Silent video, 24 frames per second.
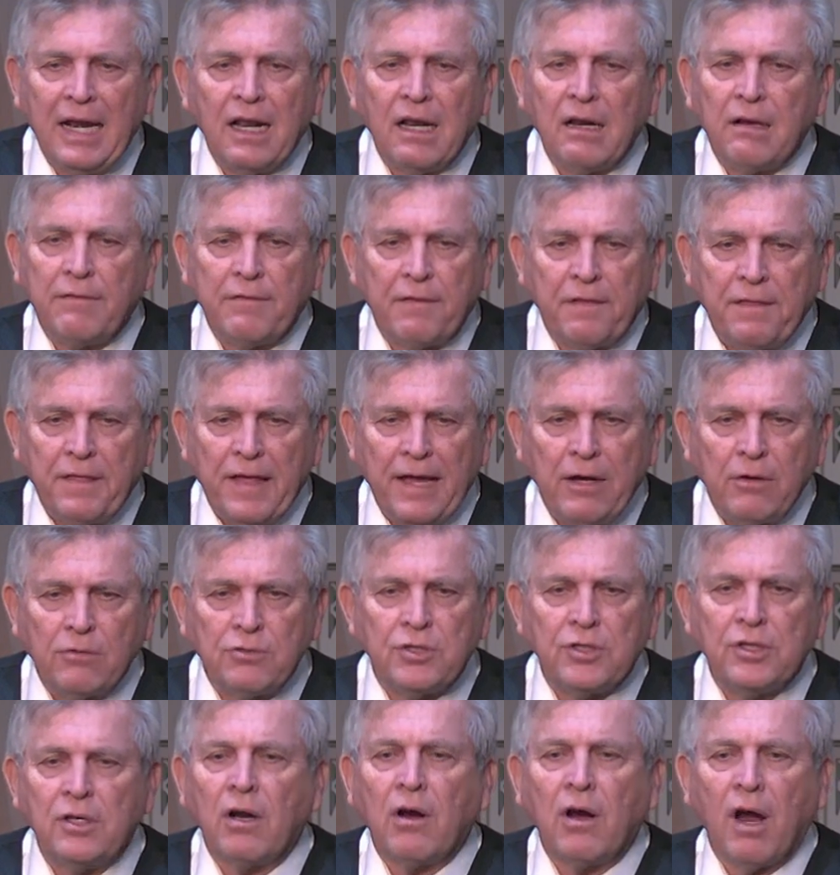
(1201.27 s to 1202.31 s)
of
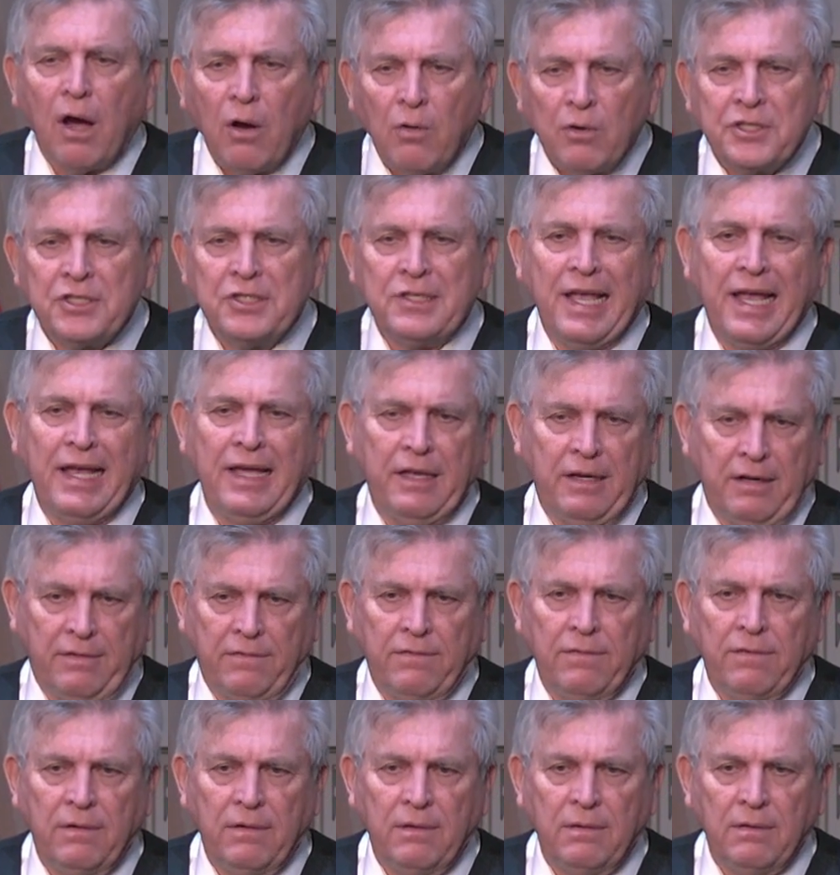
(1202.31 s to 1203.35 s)
1,000 are always negative.
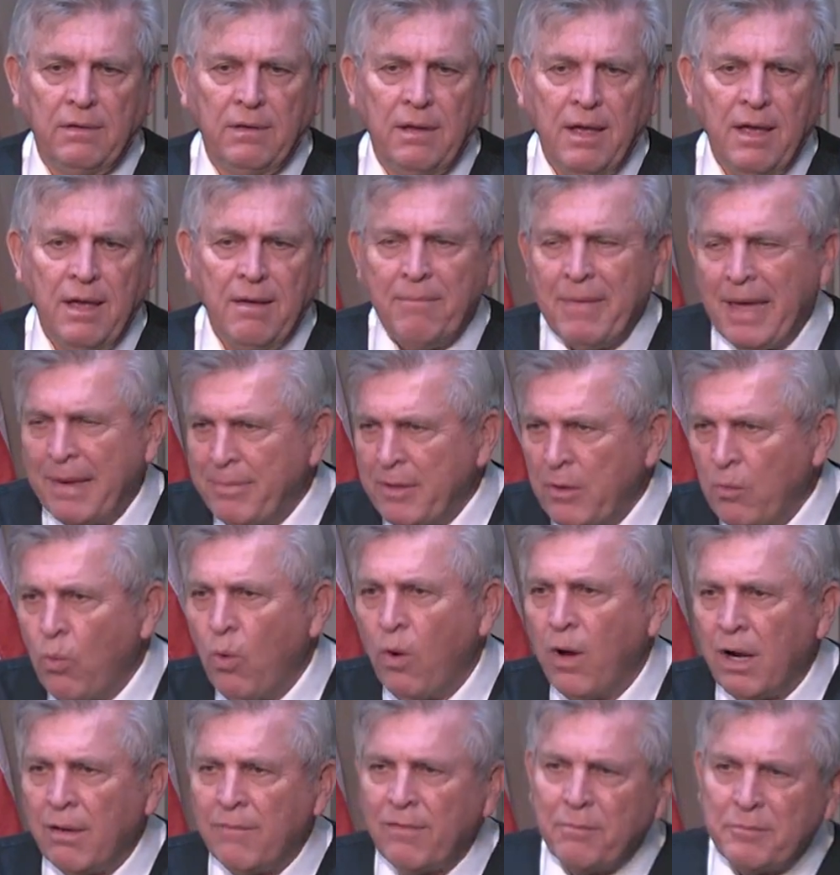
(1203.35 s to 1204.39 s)
Maybe one
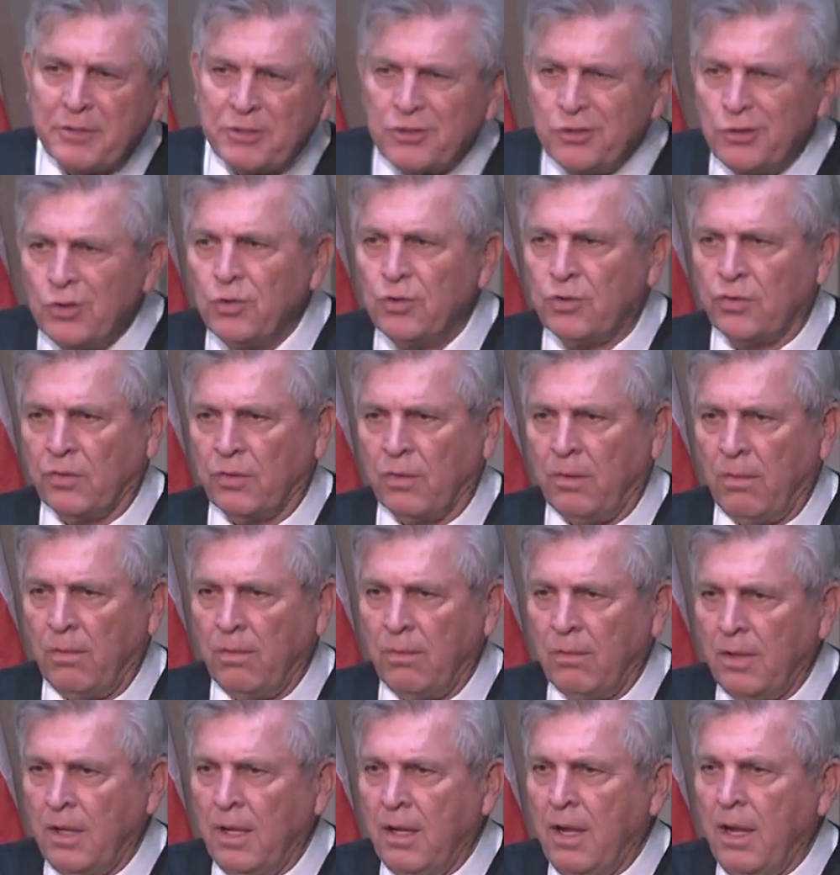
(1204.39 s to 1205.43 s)
of them is neutral.
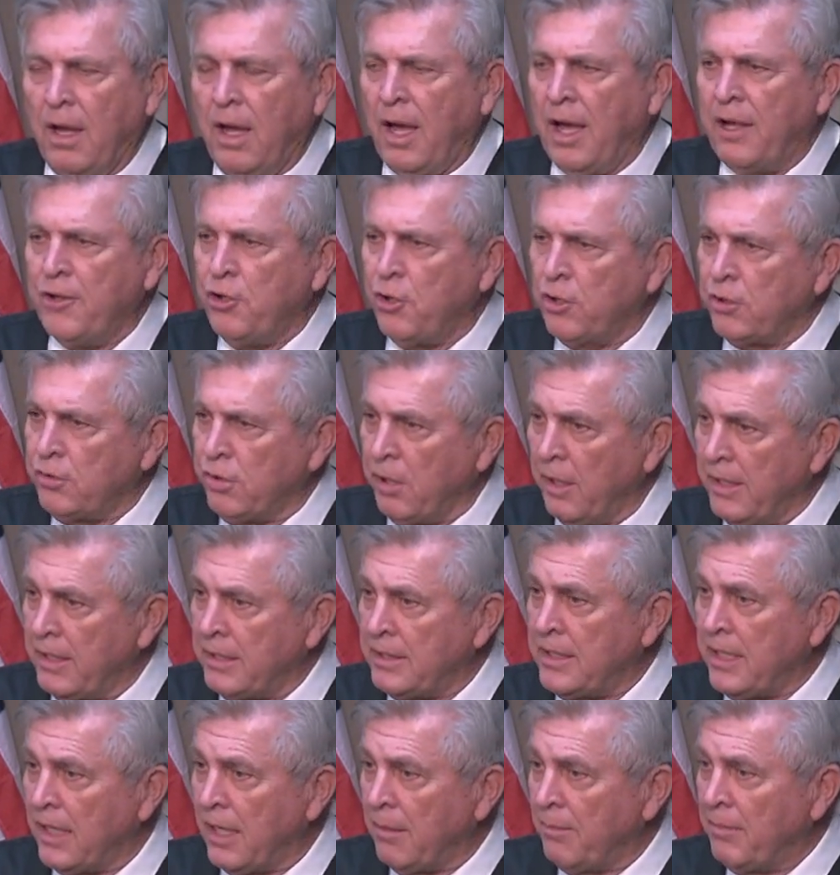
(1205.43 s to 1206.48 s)
And you're trying to
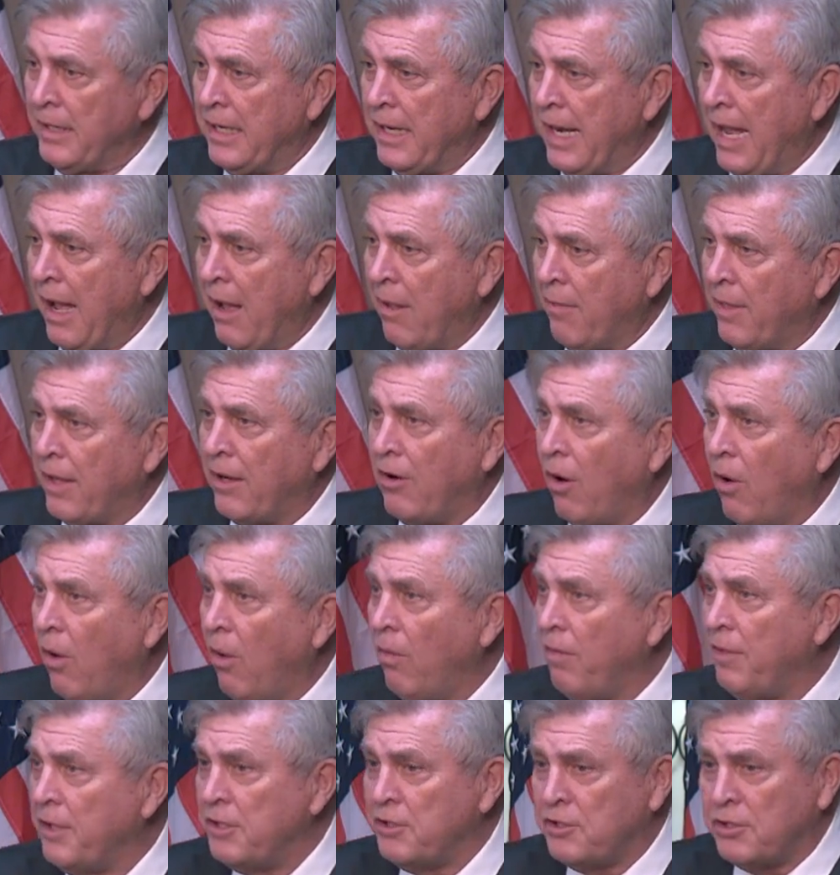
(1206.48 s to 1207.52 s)
tell me now that all
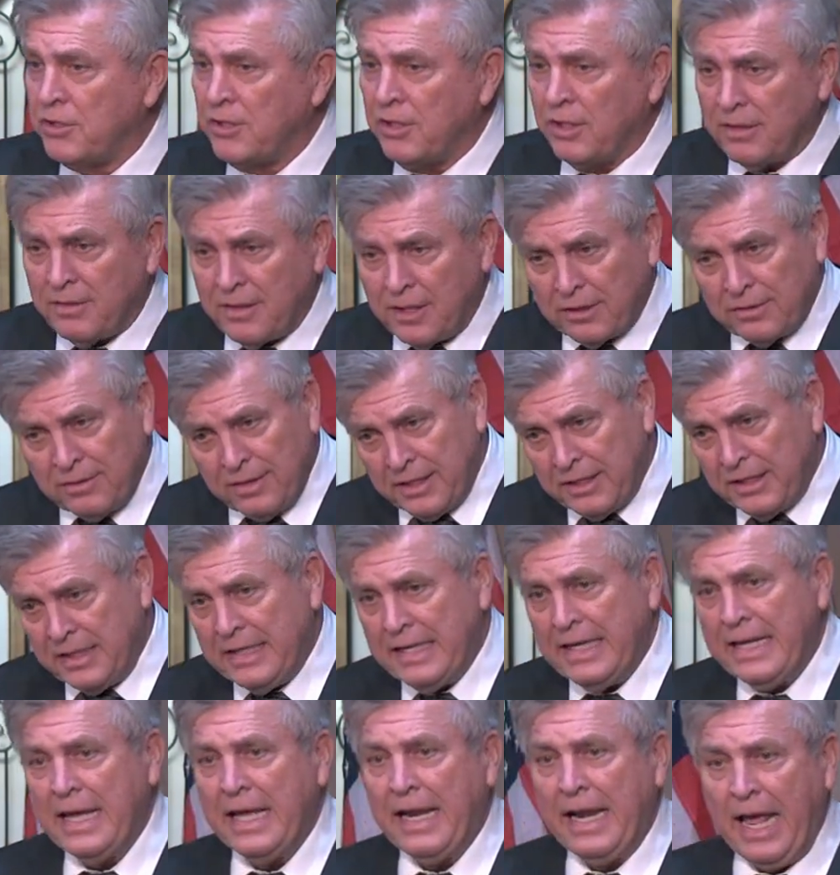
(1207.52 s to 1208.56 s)
these, the, the
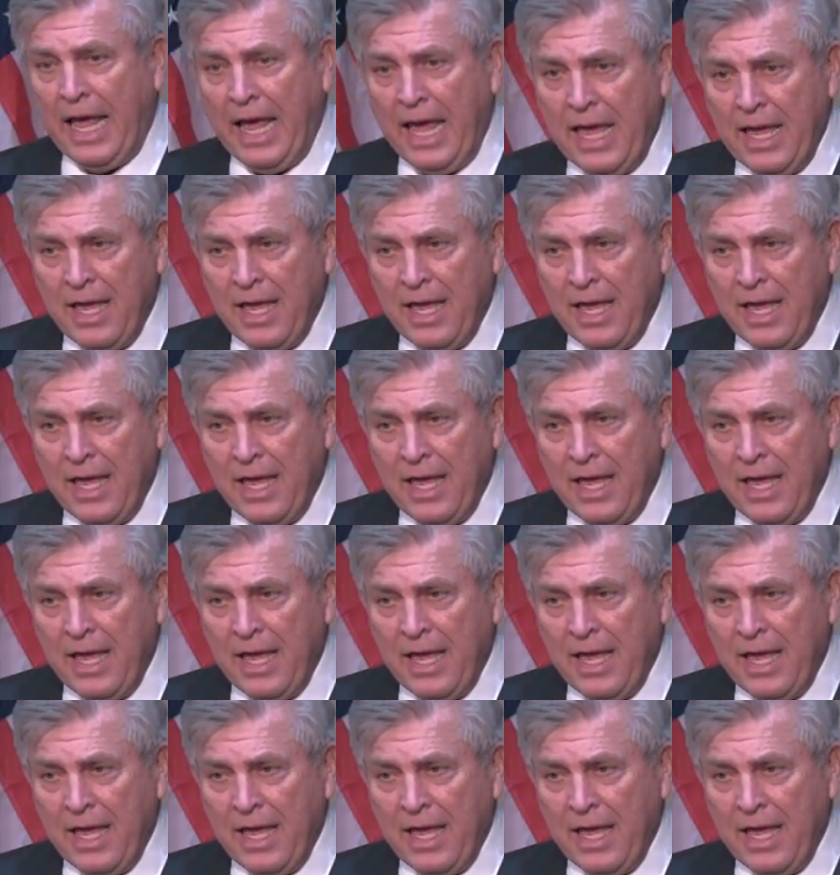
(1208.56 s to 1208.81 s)
DNA,